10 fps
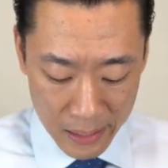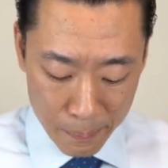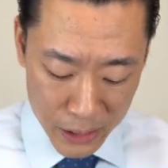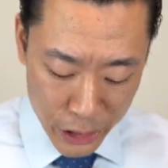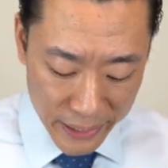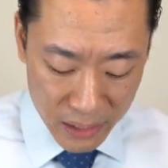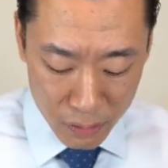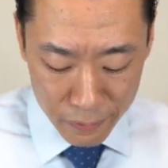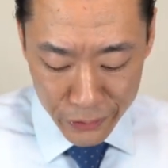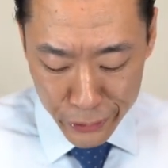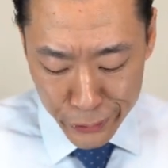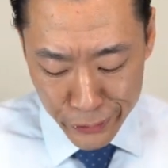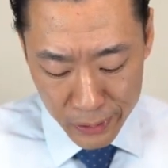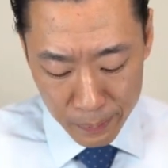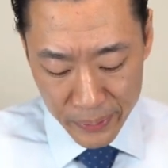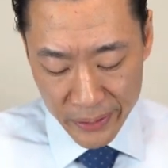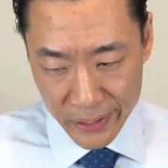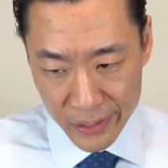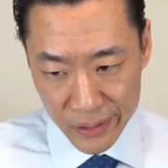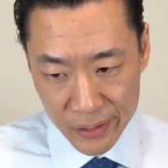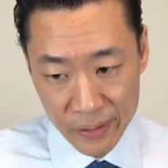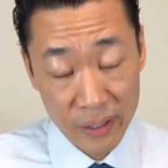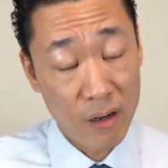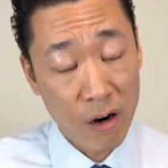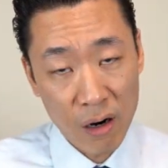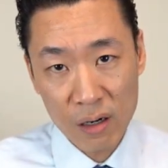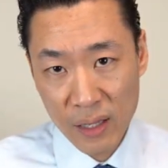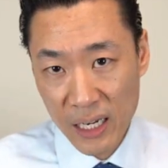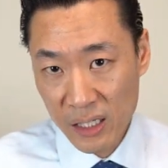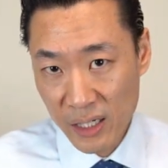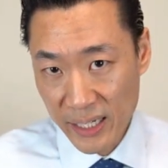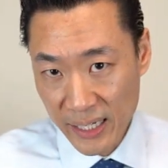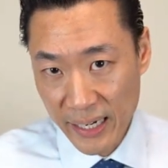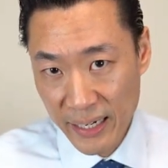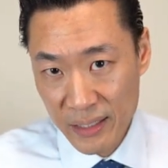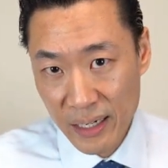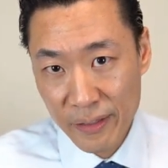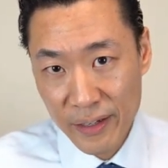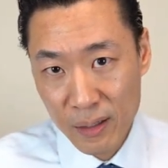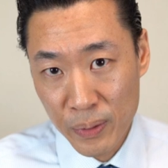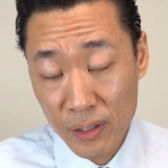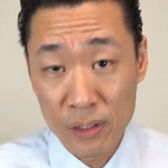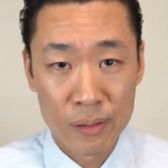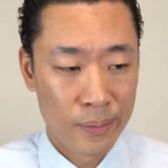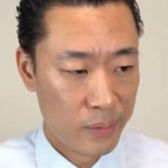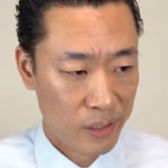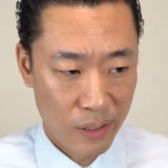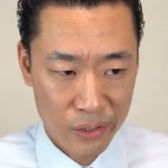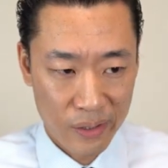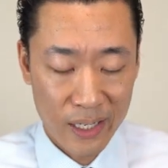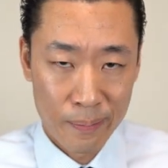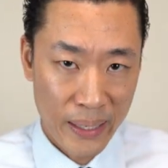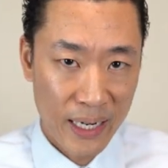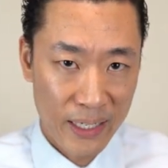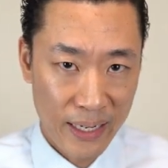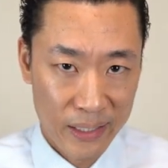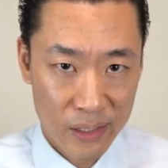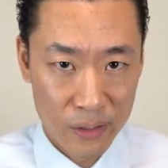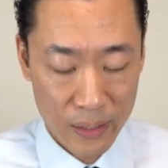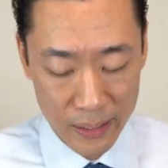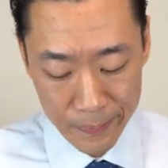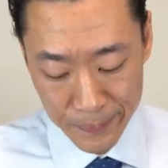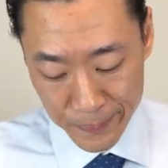But check their reviews, because there are a lot of good EAs out there, but there's also a lot of bad EAs as well.